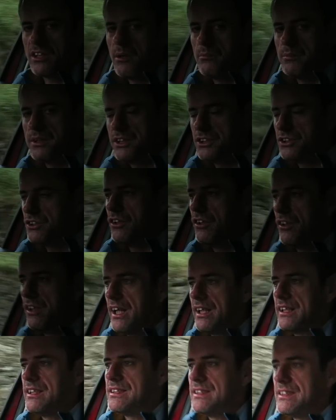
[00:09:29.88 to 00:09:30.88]
competition could
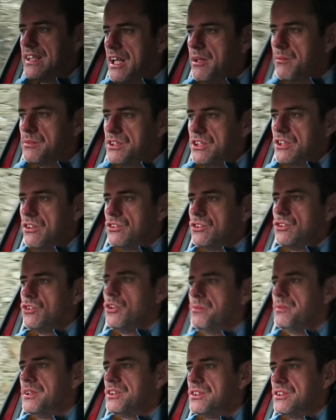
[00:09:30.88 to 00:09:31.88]
get the same
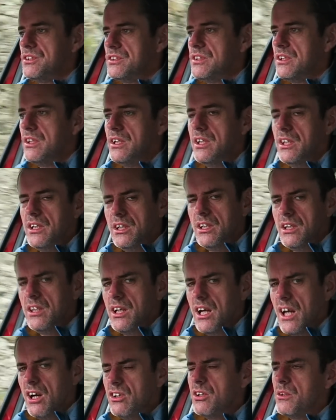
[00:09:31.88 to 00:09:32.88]
CO2 emissions,
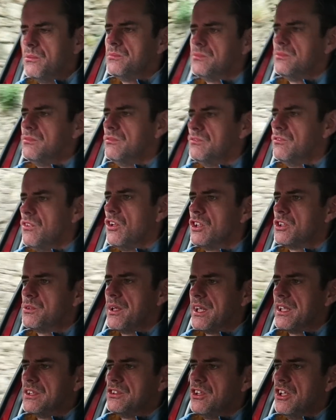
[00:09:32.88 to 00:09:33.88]
how come
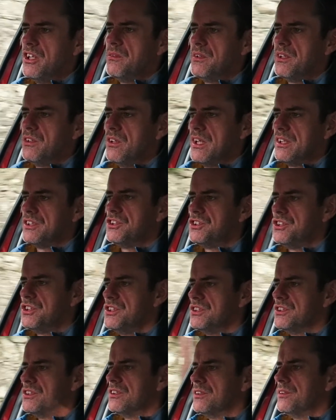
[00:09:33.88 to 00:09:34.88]
Volkswagen's the only one who had to
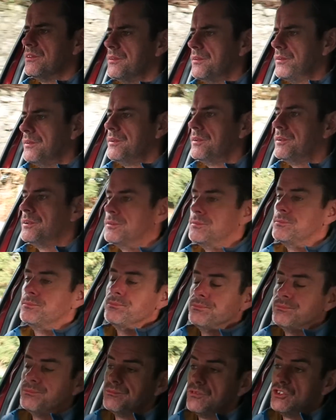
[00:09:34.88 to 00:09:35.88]
cheat?
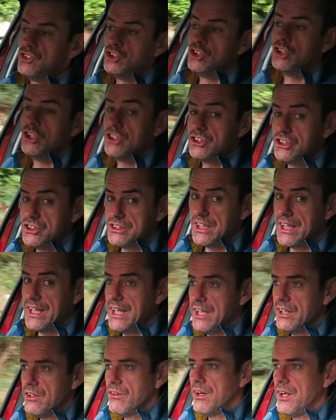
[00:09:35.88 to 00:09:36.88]
Just
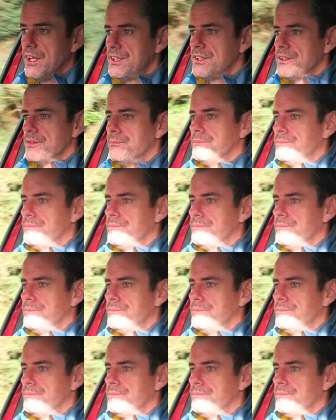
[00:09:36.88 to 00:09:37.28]
saying, right?